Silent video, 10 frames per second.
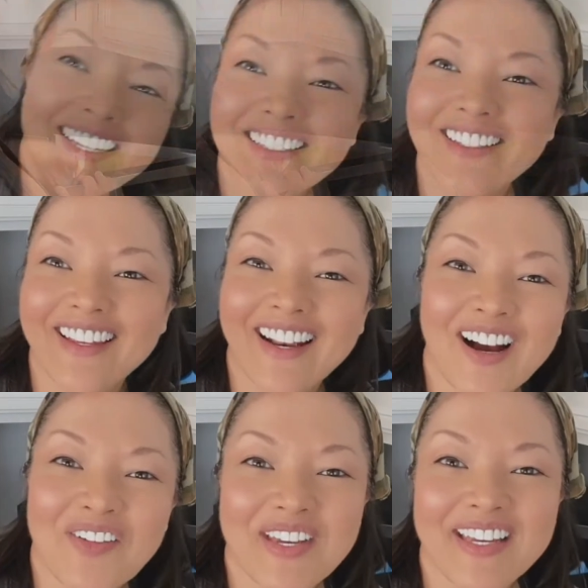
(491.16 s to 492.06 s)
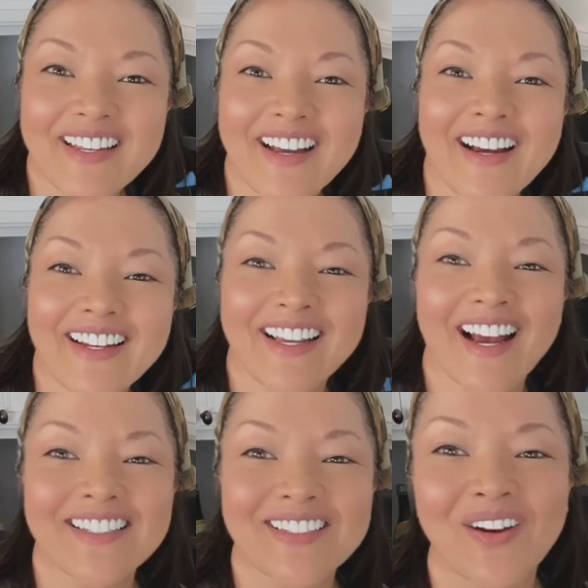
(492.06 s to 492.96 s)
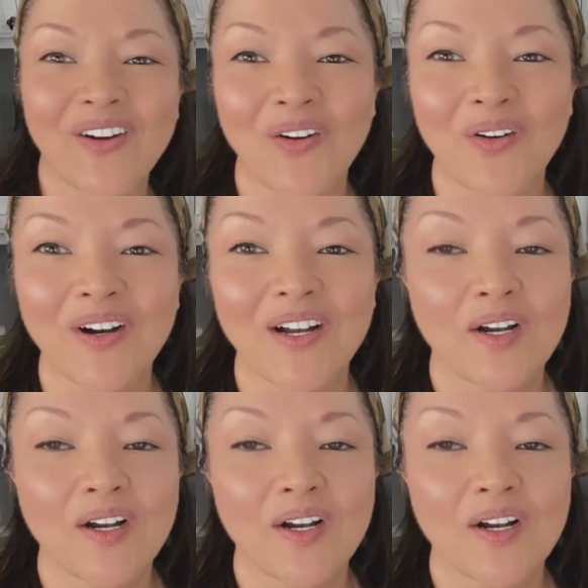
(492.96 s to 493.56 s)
Look at how big it got. It got so